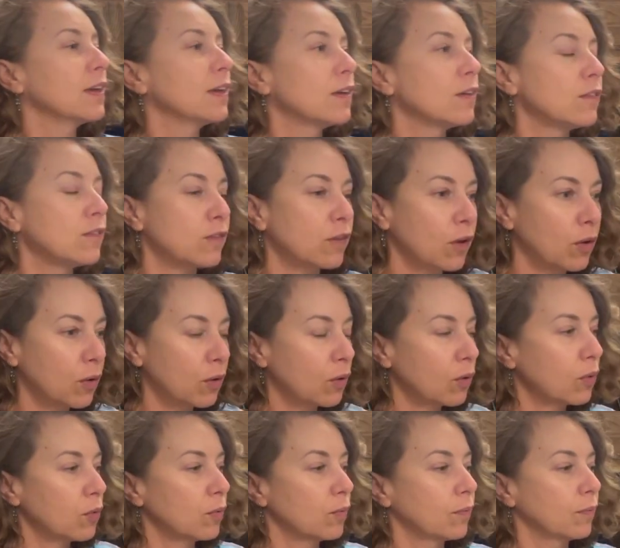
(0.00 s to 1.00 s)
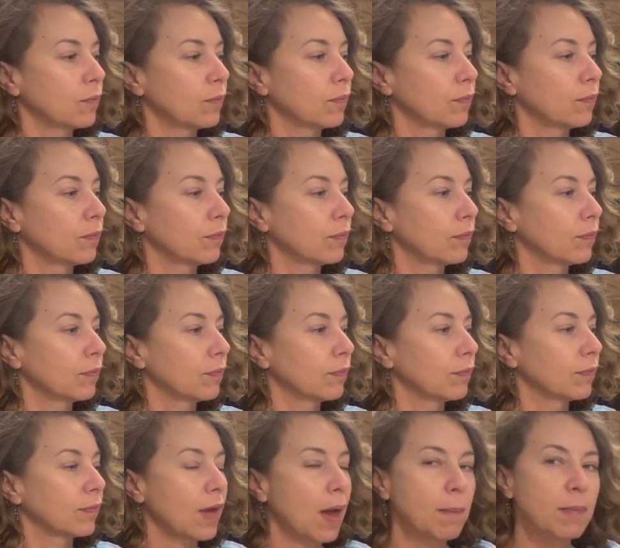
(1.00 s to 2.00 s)
So
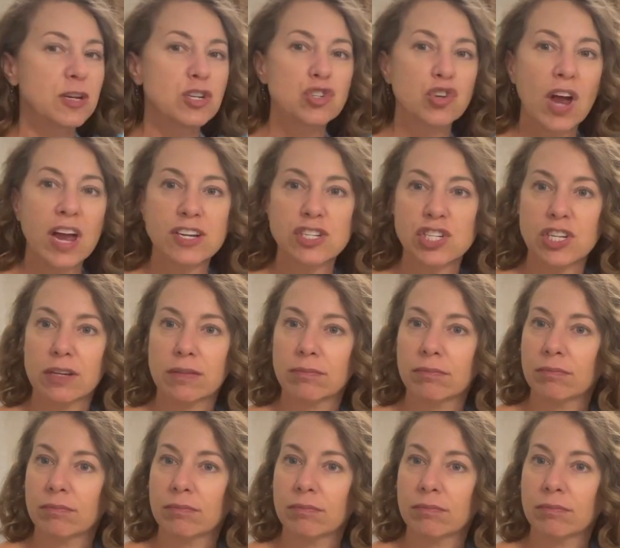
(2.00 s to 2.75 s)
I'm gonna trash it.